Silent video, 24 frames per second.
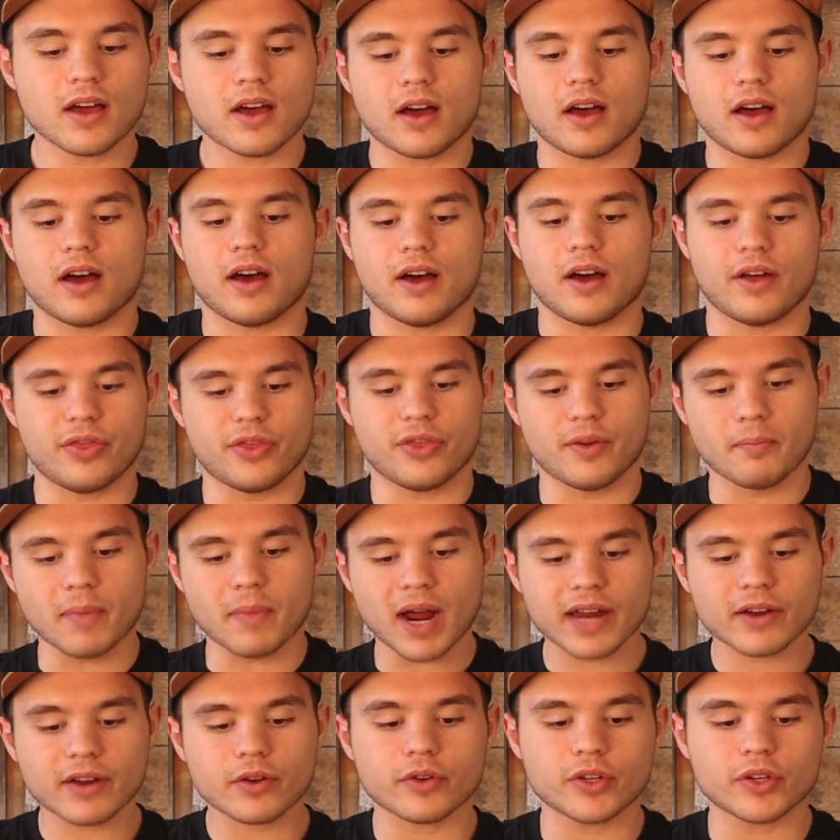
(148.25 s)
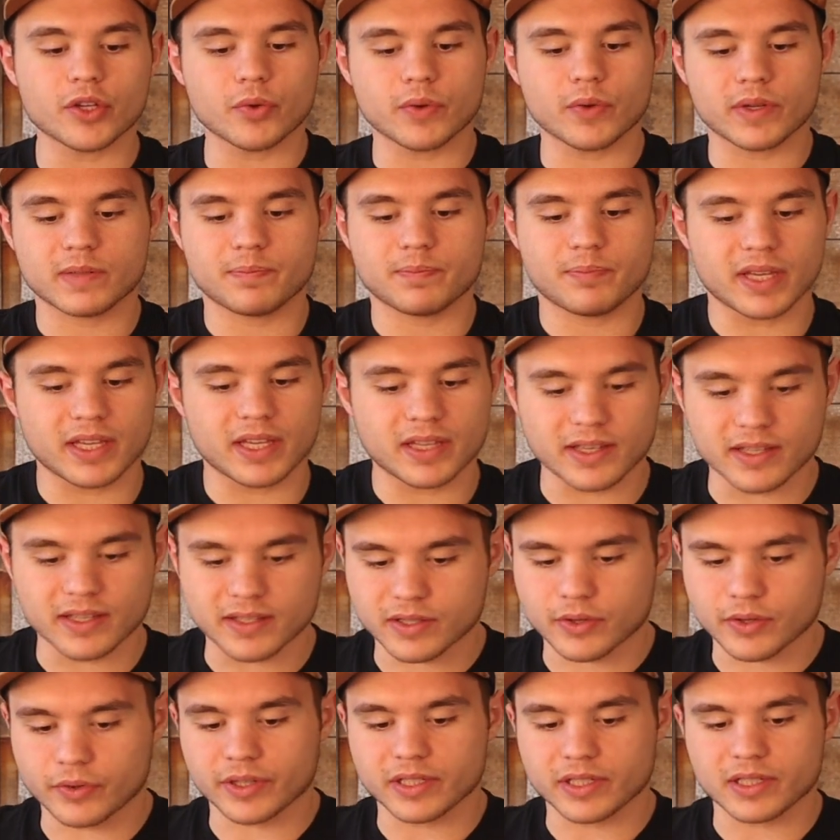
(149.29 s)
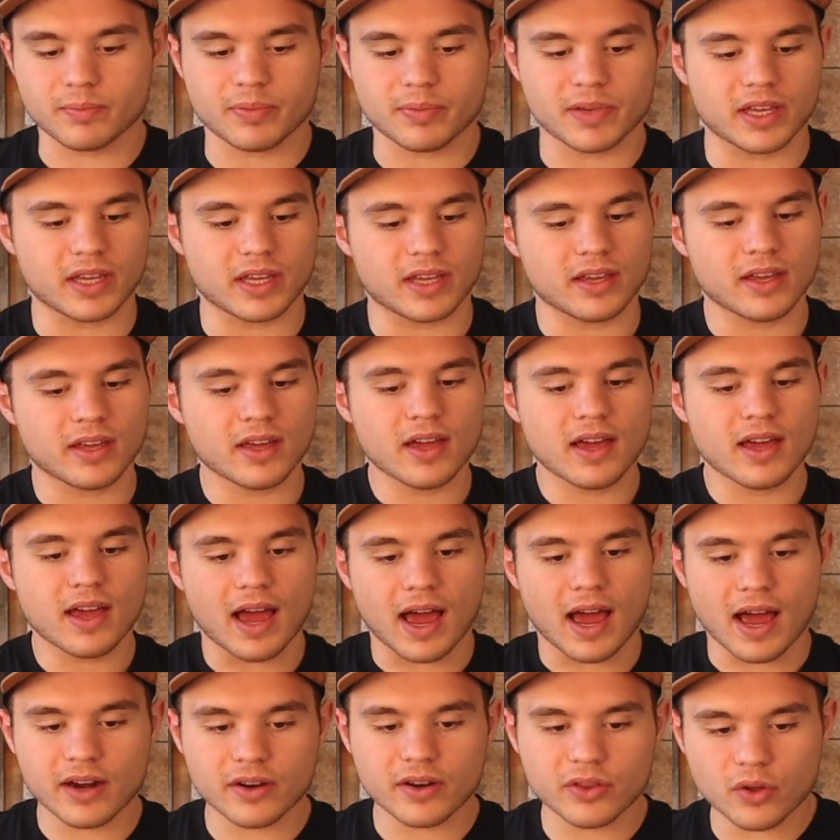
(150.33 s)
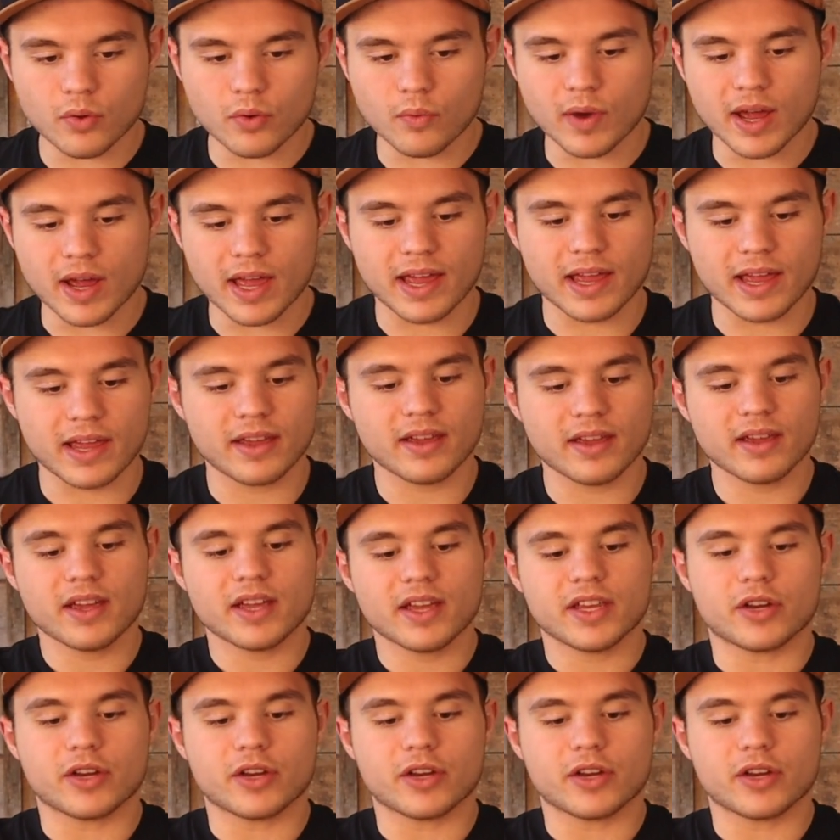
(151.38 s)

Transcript: The micro USB is going to be out of the way.